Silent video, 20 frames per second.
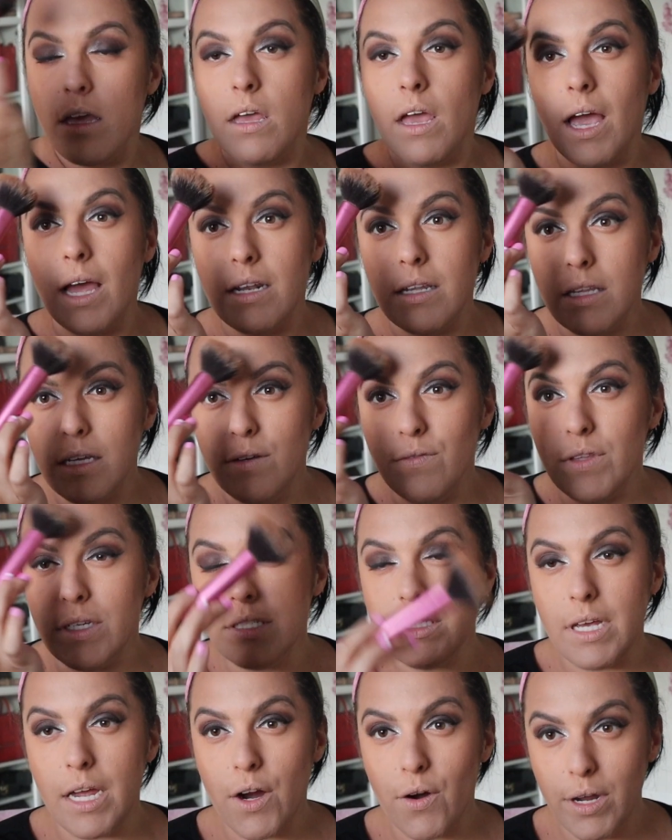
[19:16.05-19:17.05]
and leave
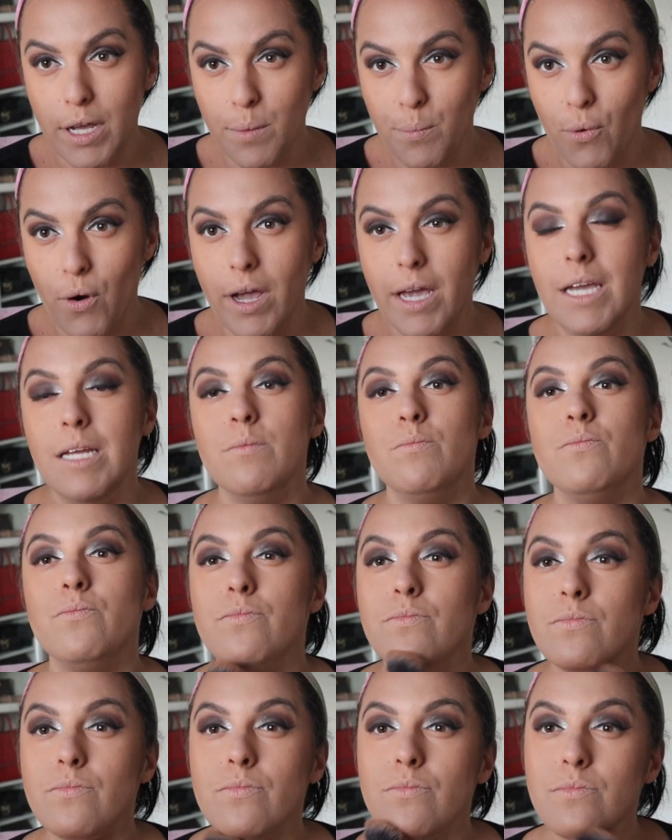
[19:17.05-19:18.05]
this area bright.
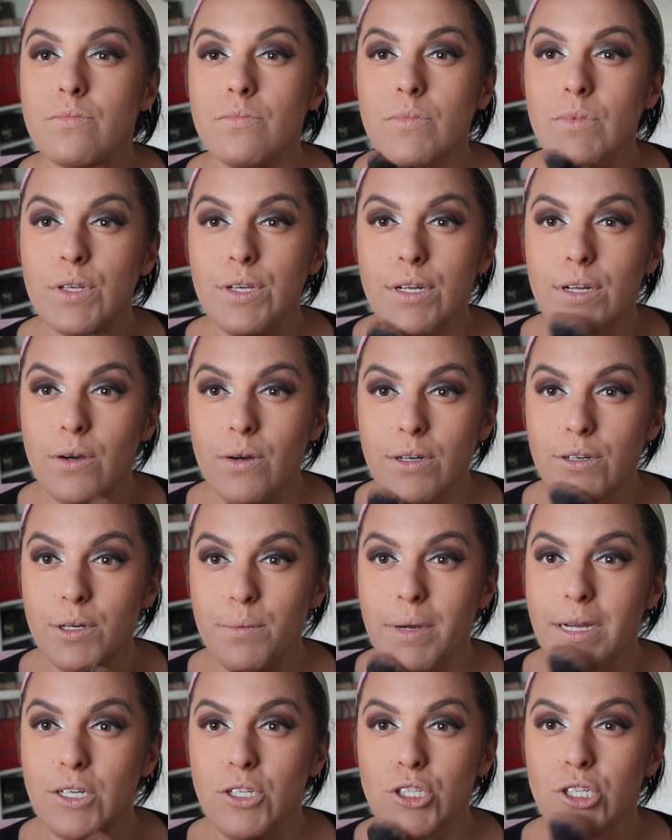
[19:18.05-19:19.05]
I'm gonna go under
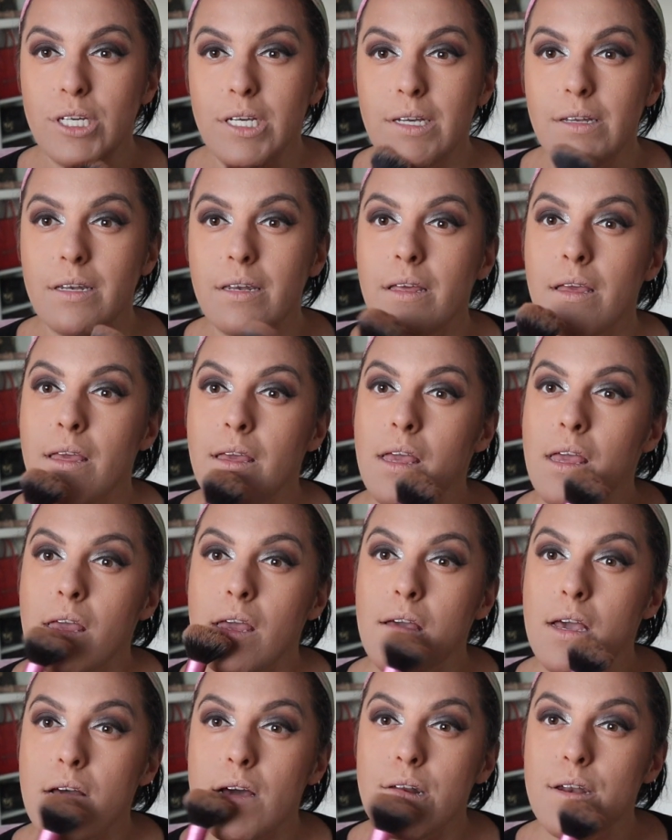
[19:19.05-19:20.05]
my chin,
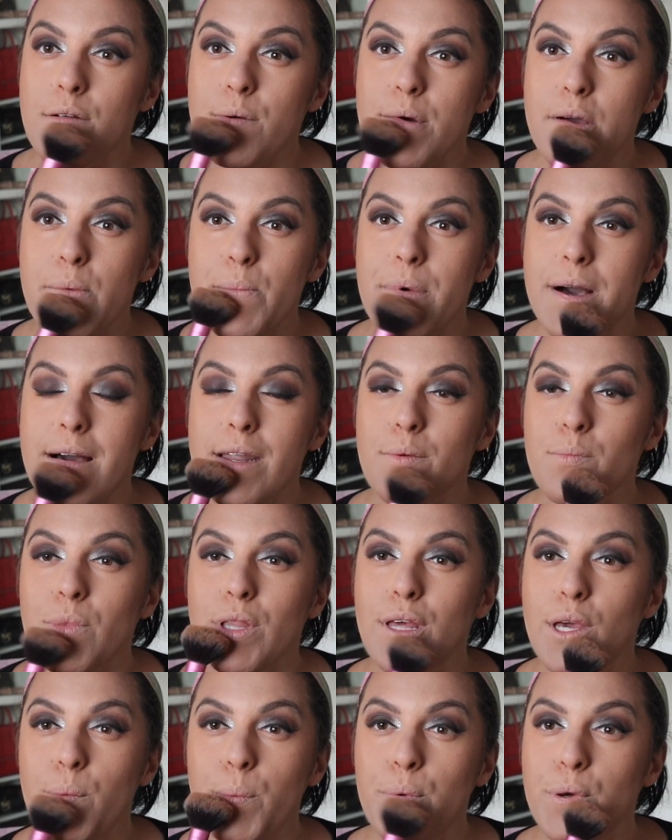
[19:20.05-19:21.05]
under my bottom
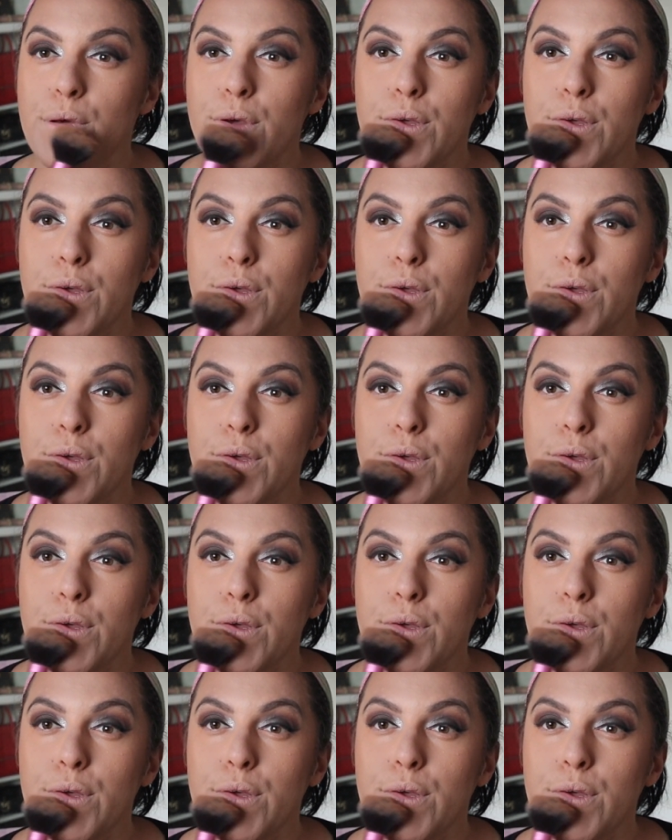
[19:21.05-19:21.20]
lip,